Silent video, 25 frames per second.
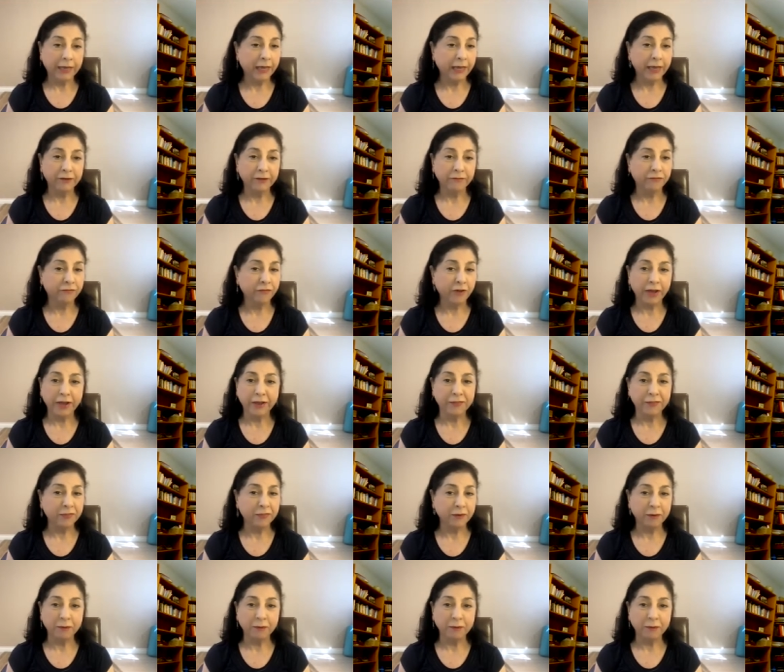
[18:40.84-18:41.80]
They can't hear
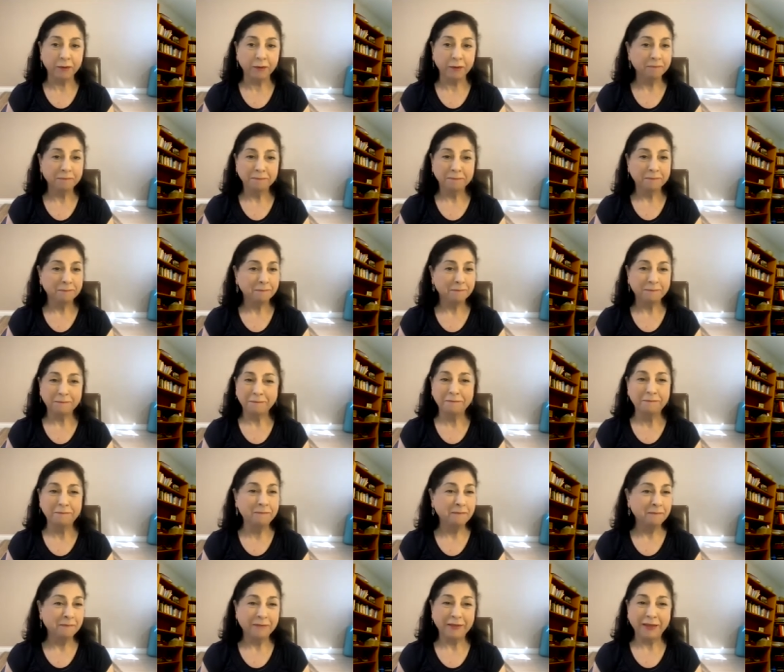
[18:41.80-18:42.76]
you. Them. They're trying,
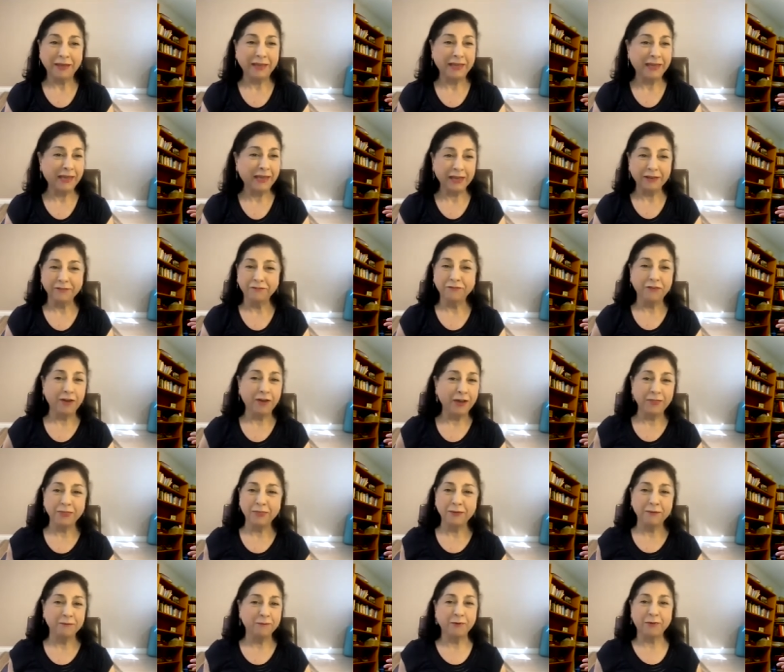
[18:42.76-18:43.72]
but they, they can't, can't find,
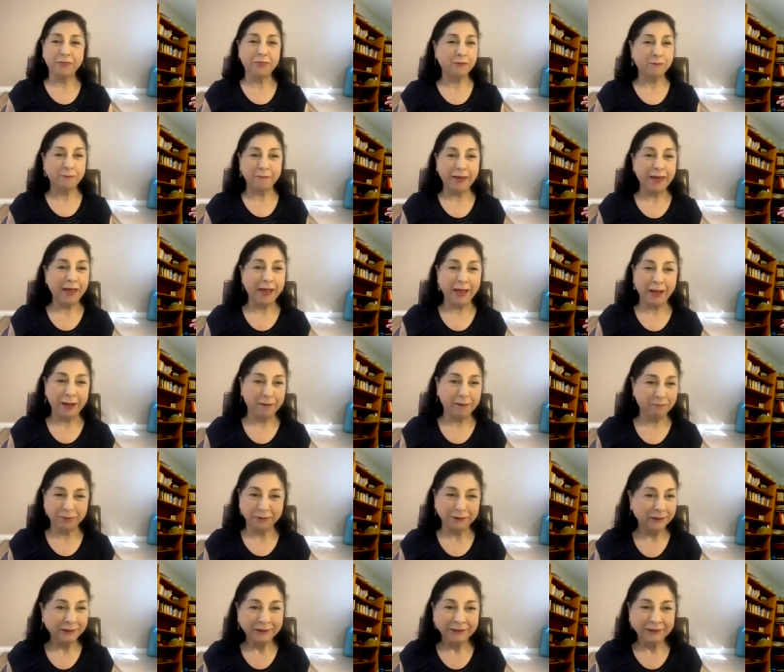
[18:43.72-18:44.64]
find them it. With the map.